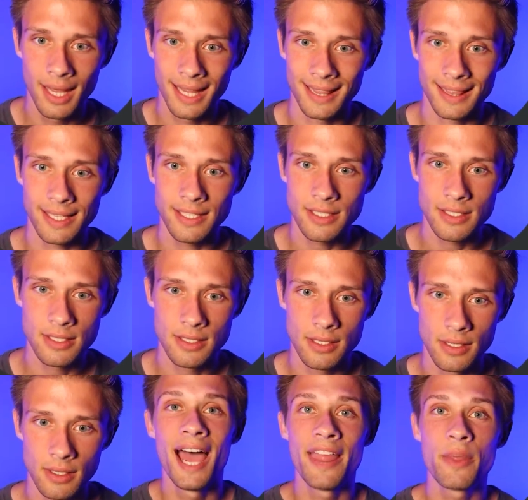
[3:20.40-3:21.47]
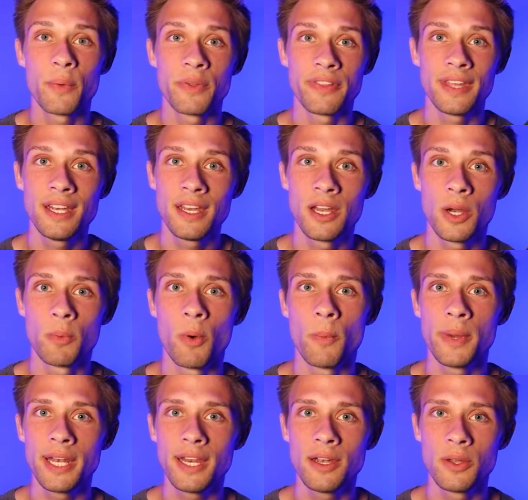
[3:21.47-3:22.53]
list. And then within here, what
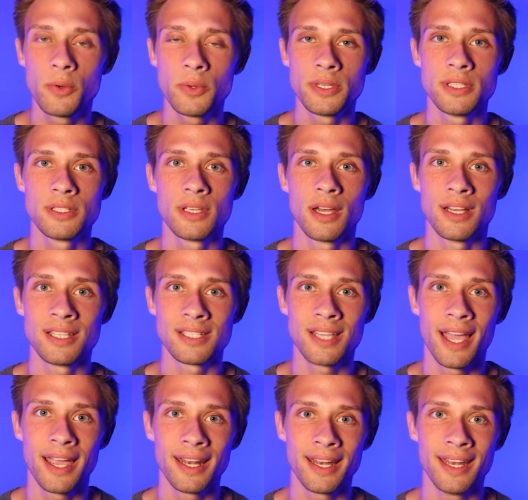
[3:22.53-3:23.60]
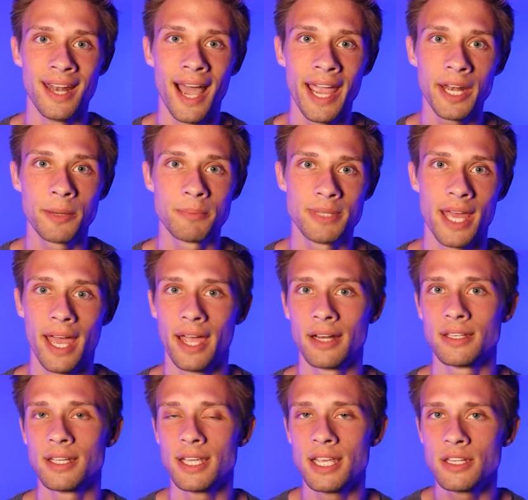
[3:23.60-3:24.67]
we need to do is assign an item tag
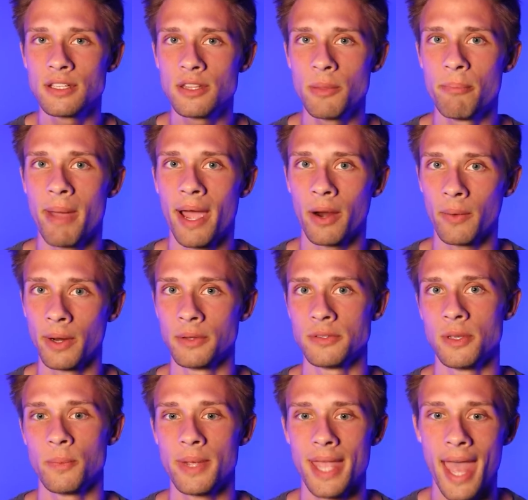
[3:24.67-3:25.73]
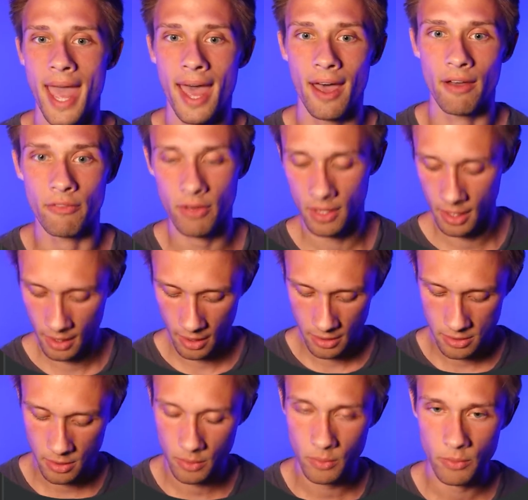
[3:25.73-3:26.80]
to each of the backgrounds that we have.
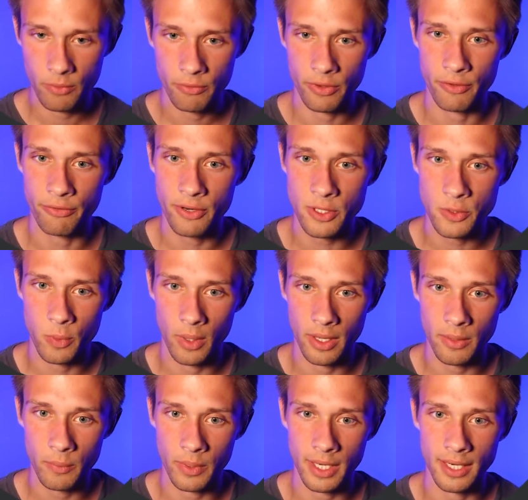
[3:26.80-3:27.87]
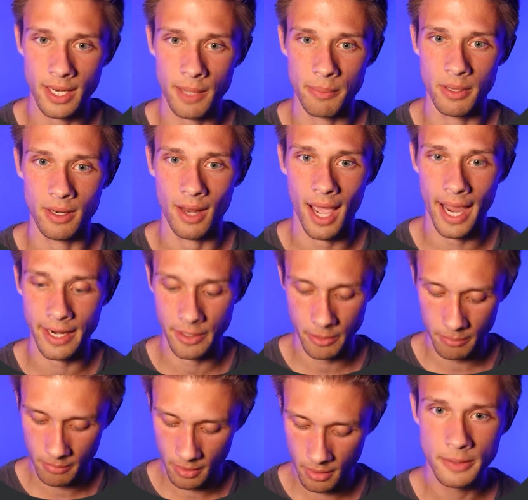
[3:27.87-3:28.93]
So for the first one, we're gonna type in
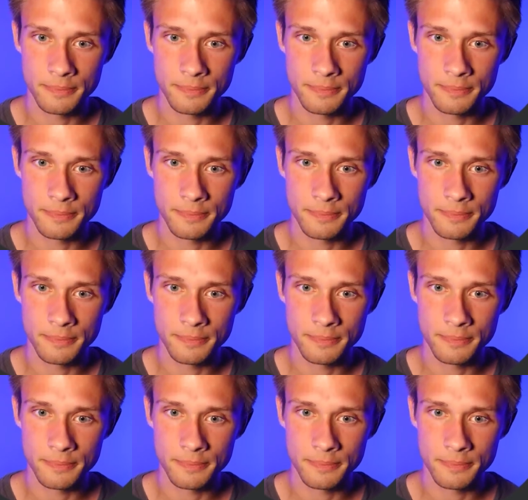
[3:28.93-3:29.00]
item,